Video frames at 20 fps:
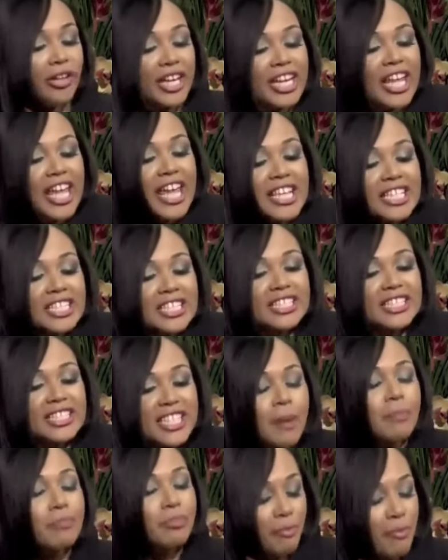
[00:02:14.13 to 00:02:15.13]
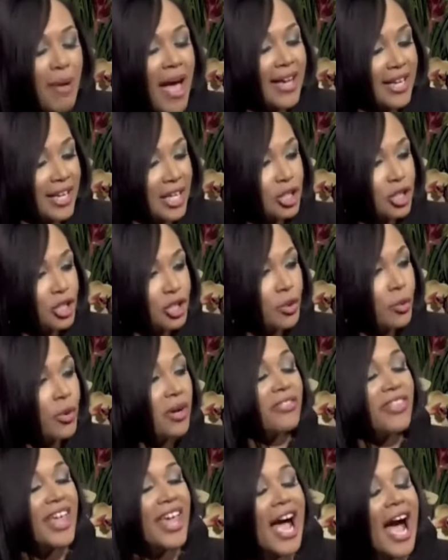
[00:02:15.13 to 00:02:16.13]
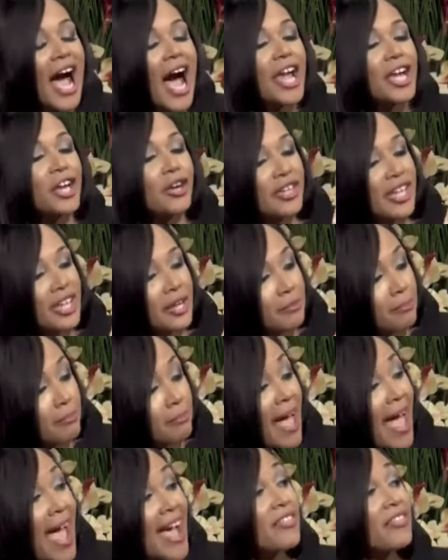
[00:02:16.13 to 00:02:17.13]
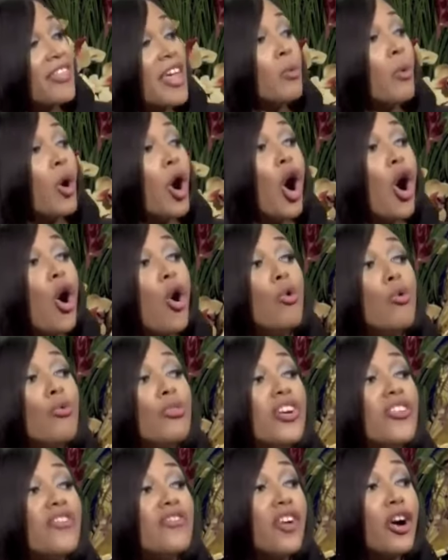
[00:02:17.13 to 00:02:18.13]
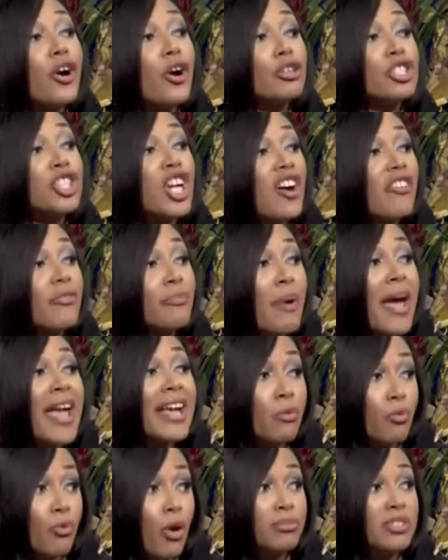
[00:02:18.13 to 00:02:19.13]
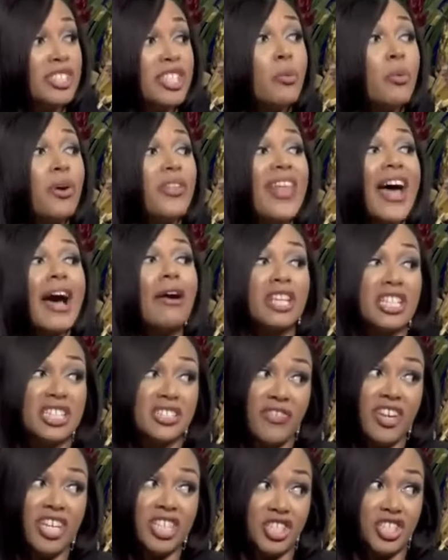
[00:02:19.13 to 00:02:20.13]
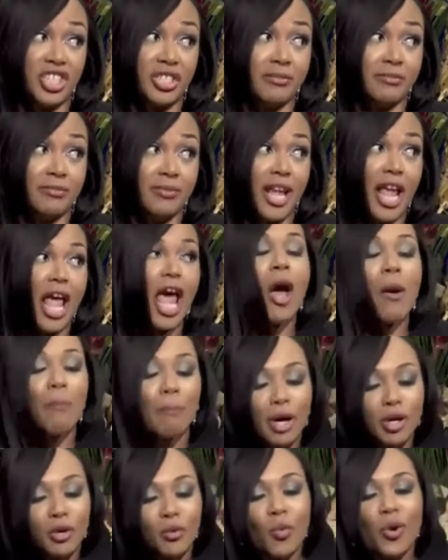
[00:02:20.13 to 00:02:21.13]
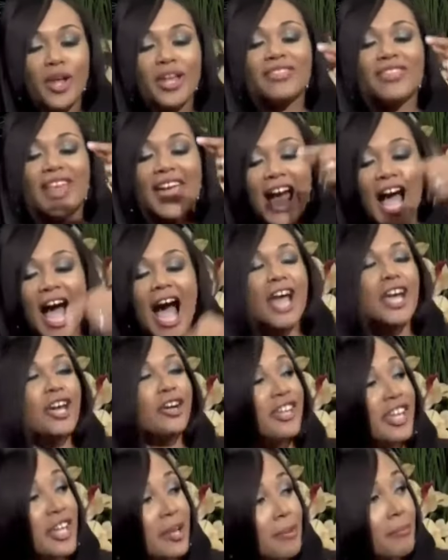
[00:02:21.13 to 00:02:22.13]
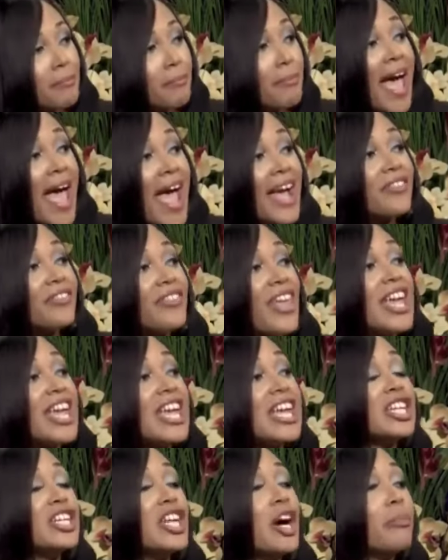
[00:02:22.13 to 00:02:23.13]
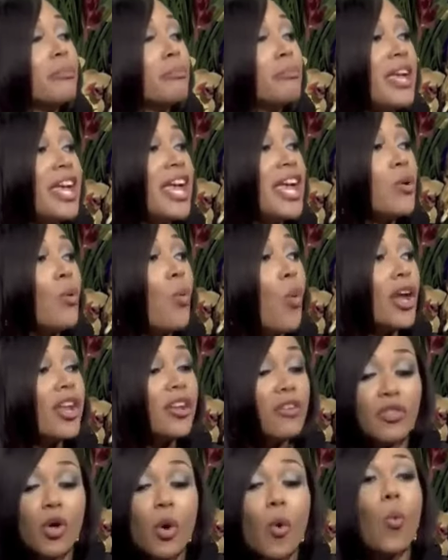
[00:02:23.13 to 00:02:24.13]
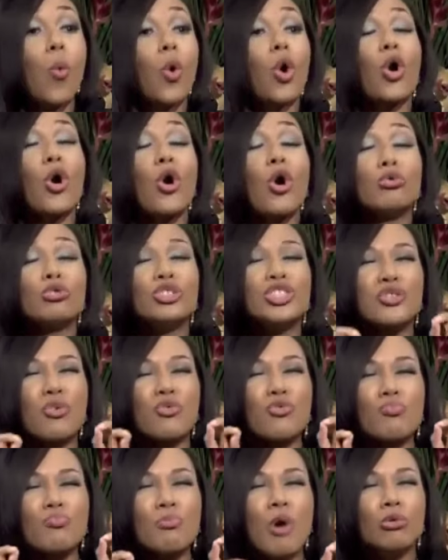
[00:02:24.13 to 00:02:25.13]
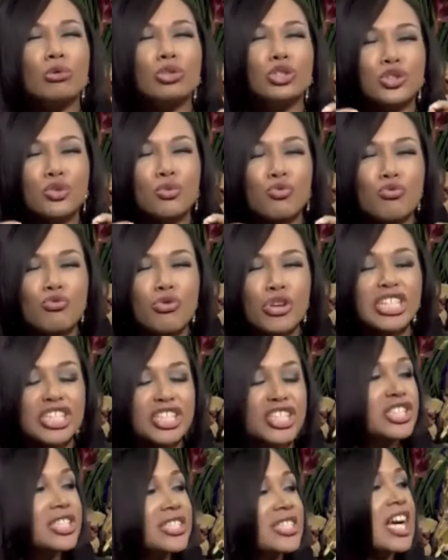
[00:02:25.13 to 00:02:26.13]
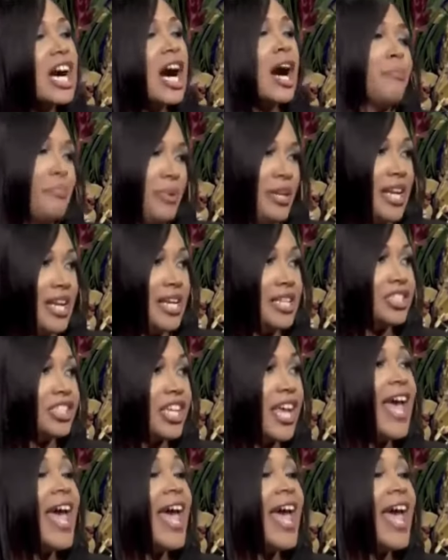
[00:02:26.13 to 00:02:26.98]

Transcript: And he stepped back into it. They hired him back. They were on the verge of bankruptcy without his vision. But when they hired him back, they end up being one of the world's most richest companies